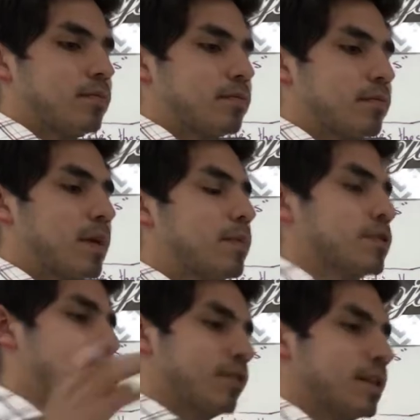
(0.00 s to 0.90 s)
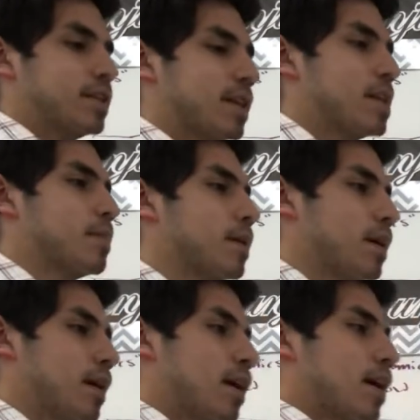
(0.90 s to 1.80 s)
people still get to keep
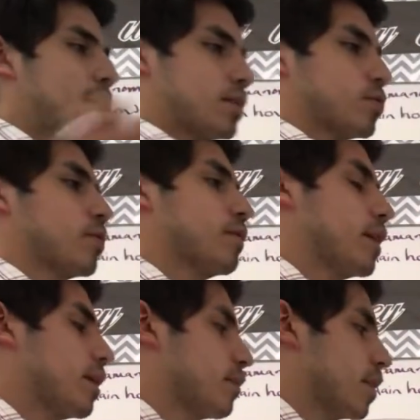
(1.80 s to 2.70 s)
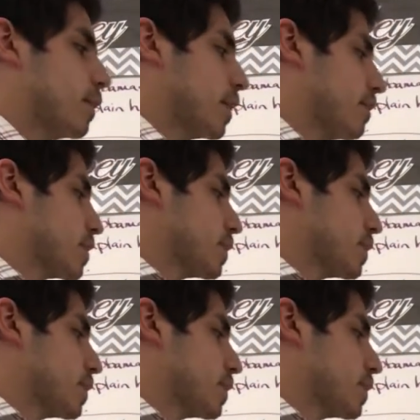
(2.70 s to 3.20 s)
sort of their healthcare benefits,